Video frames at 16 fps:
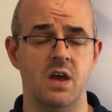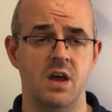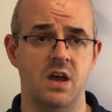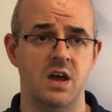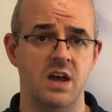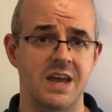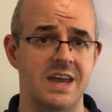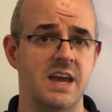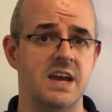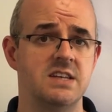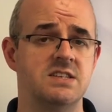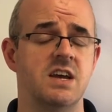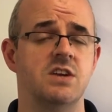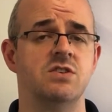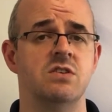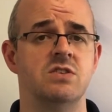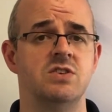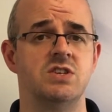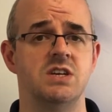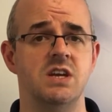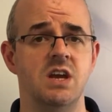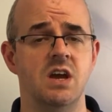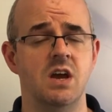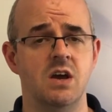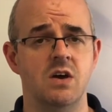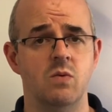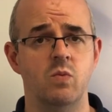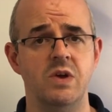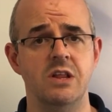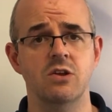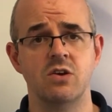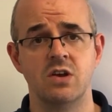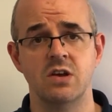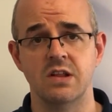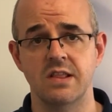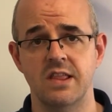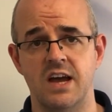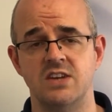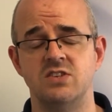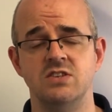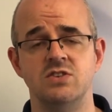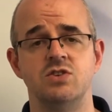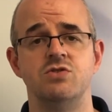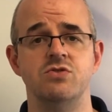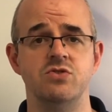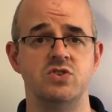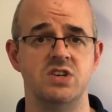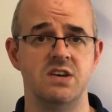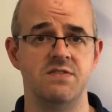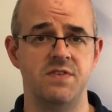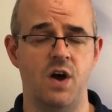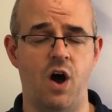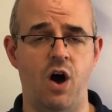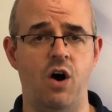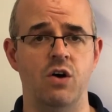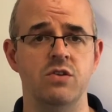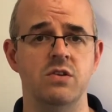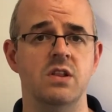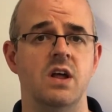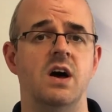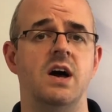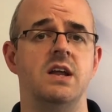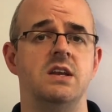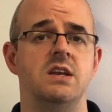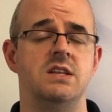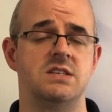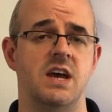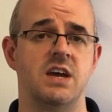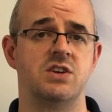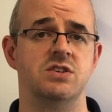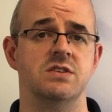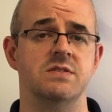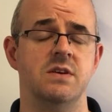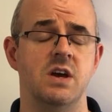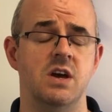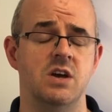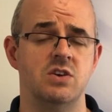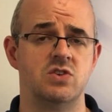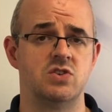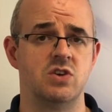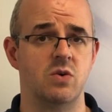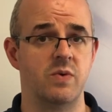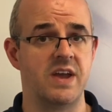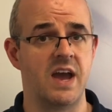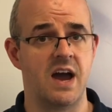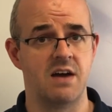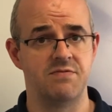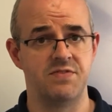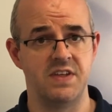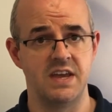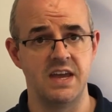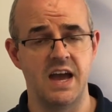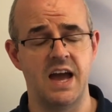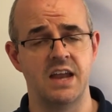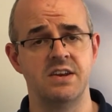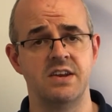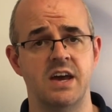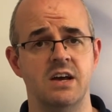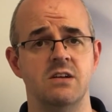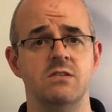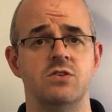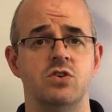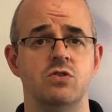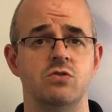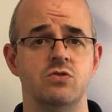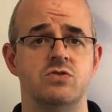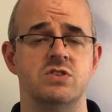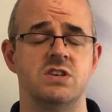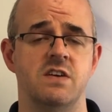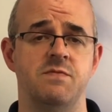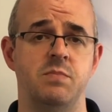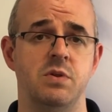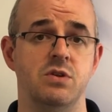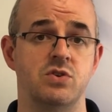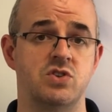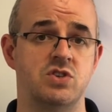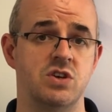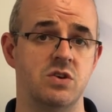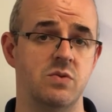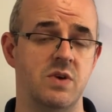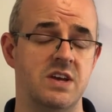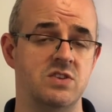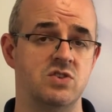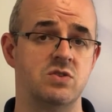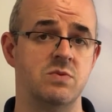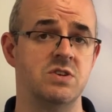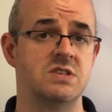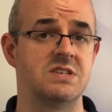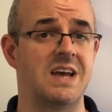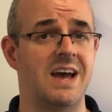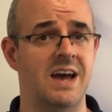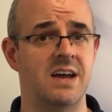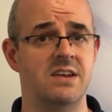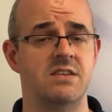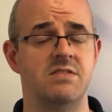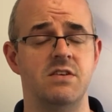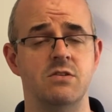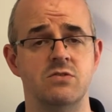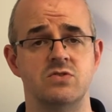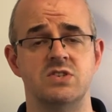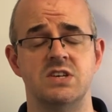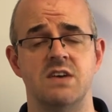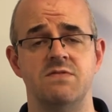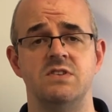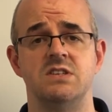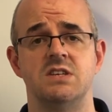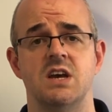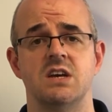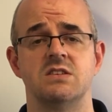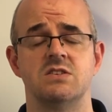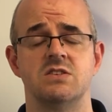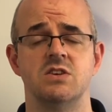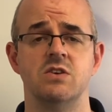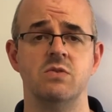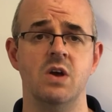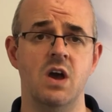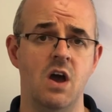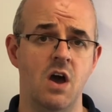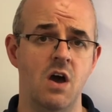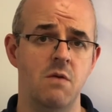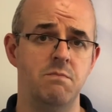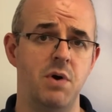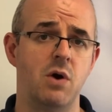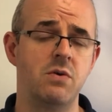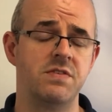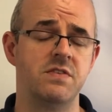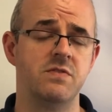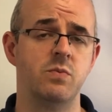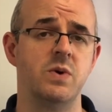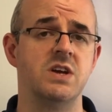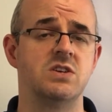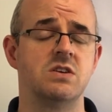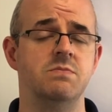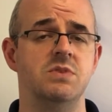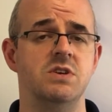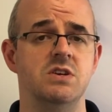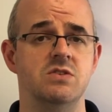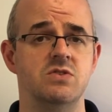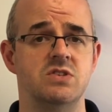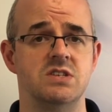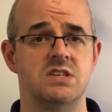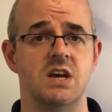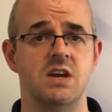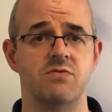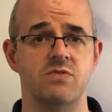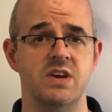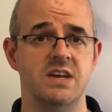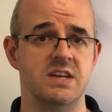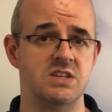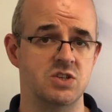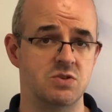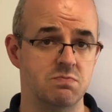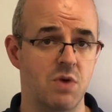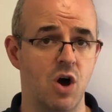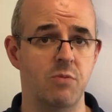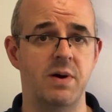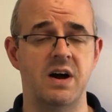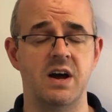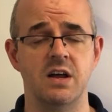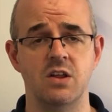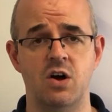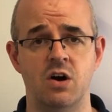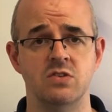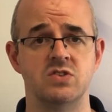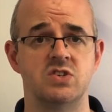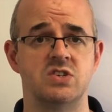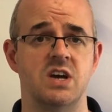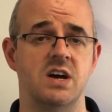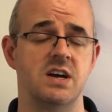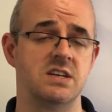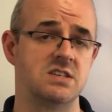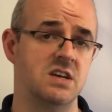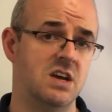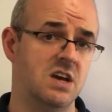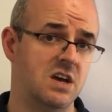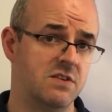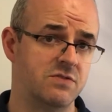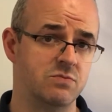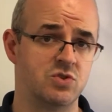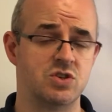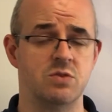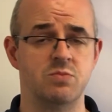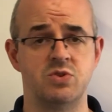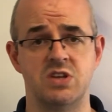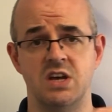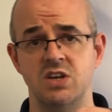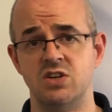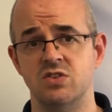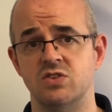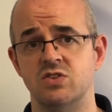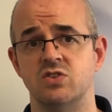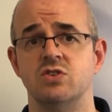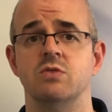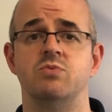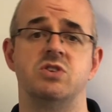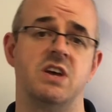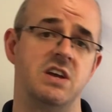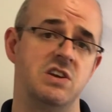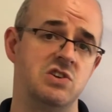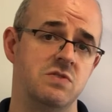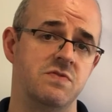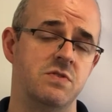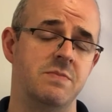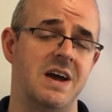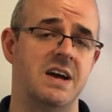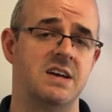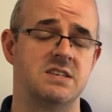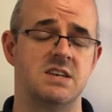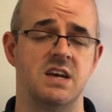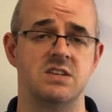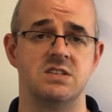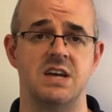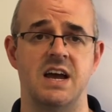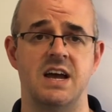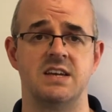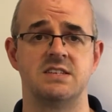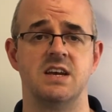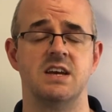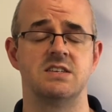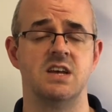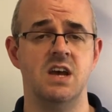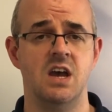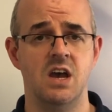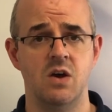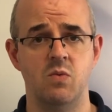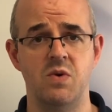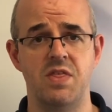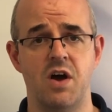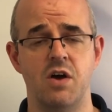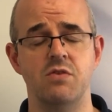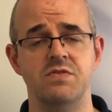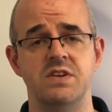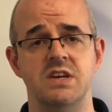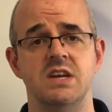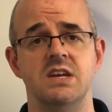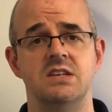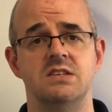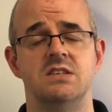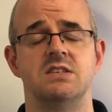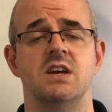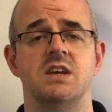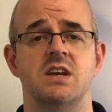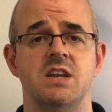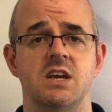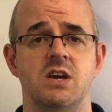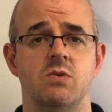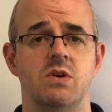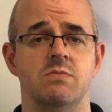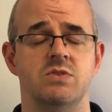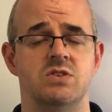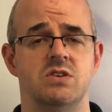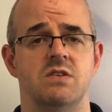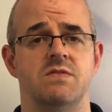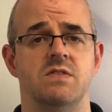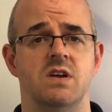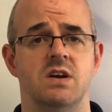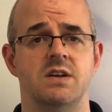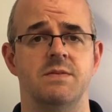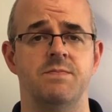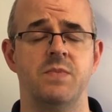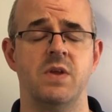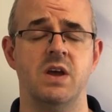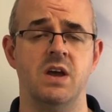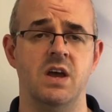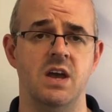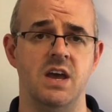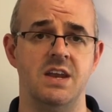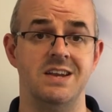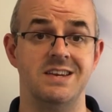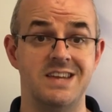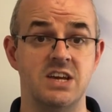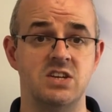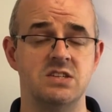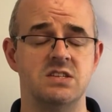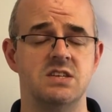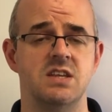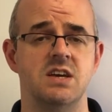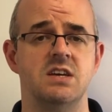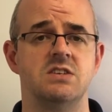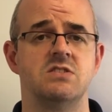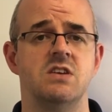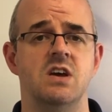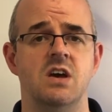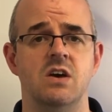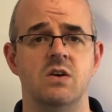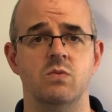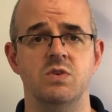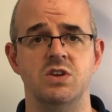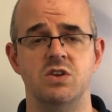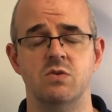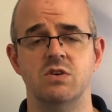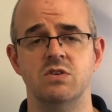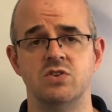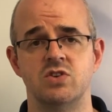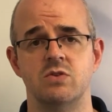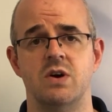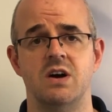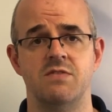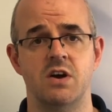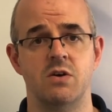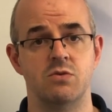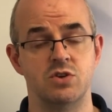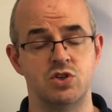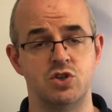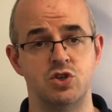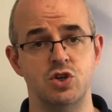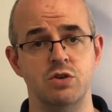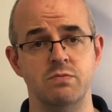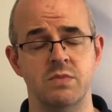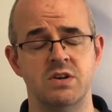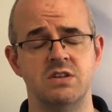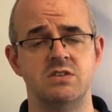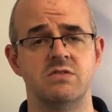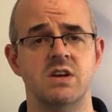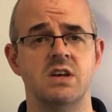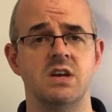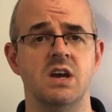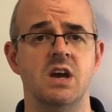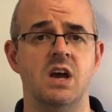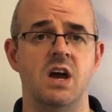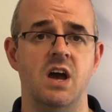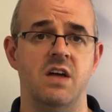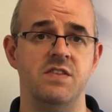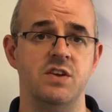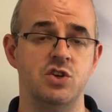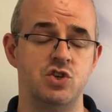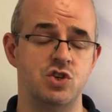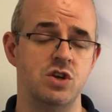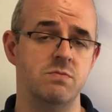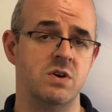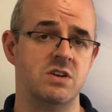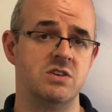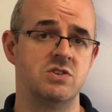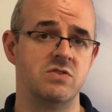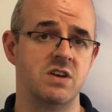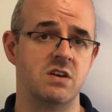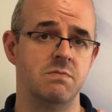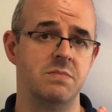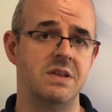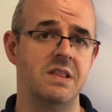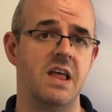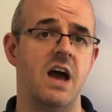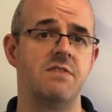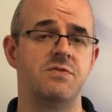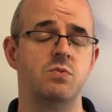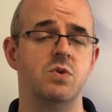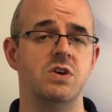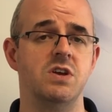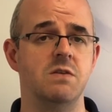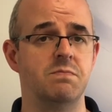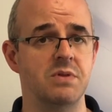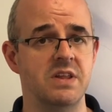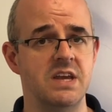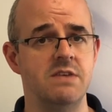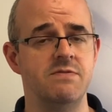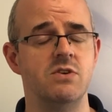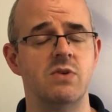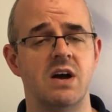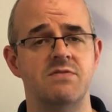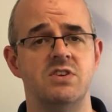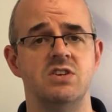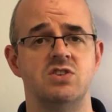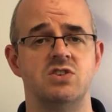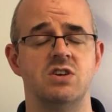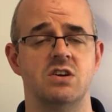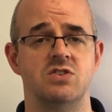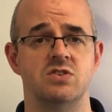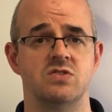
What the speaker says: At EA Technology, we look at less intrusive online detection. So we have the handheld UltraTev Plus 2 instrument and the UltraTev Detector 2, both of which can be used to take readings mobile on site from substation to substation, from asset to asset, without the need to take any equipment offline. In addition to this, we do also have our astute monitoring, and the astute monitoring can be left where you believe you have discharge on